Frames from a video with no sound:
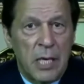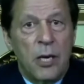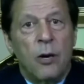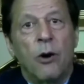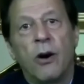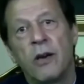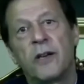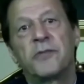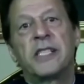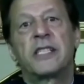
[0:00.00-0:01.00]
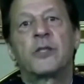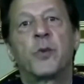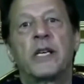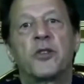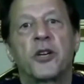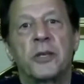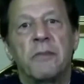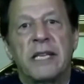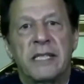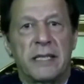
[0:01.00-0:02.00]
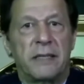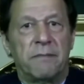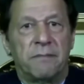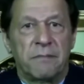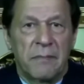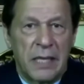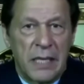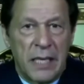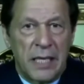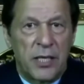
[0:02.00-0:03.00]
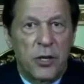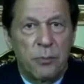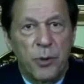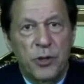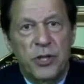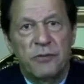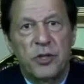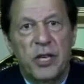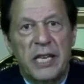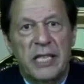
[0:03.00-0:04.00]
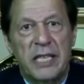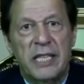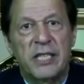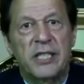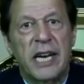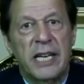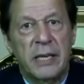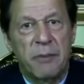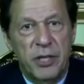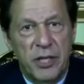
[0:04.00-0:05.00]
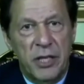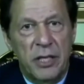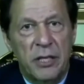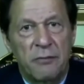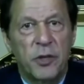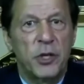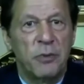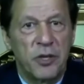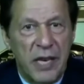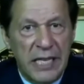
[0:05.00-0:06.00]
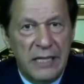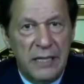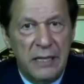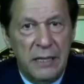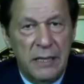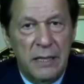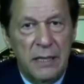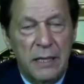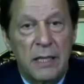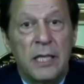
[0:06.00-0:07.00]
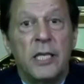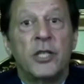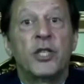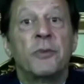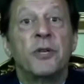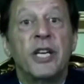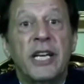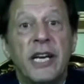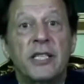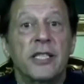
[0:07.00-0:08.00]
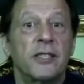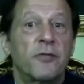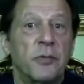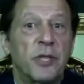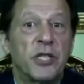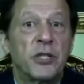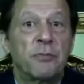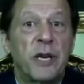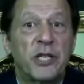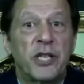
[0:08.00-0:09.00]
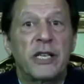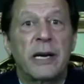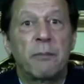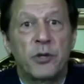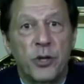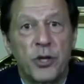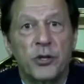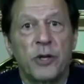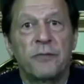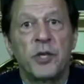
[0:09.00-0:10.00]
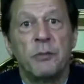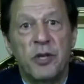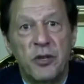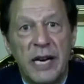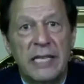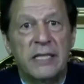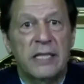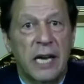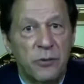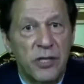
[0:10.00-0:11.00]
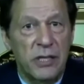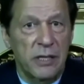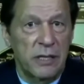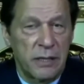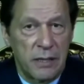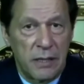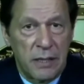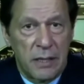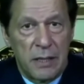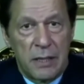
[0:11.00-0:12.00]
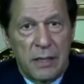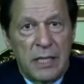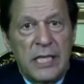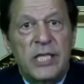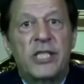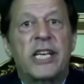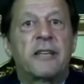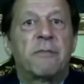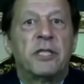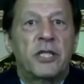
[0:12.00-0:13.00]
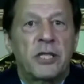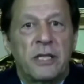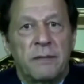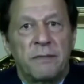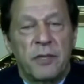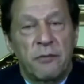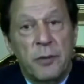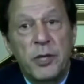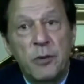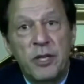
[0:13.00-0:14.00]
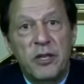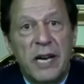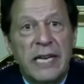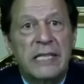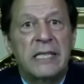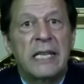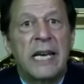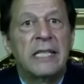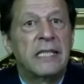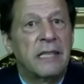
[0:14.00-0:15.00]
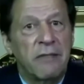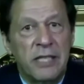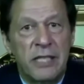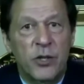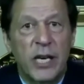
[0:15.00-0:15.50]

All of this is well documented in the reports of the United Nations High Commissioner for Human Rights, communications from the Special Rapporteurs of Human Rights Council, statements from human rights and civil society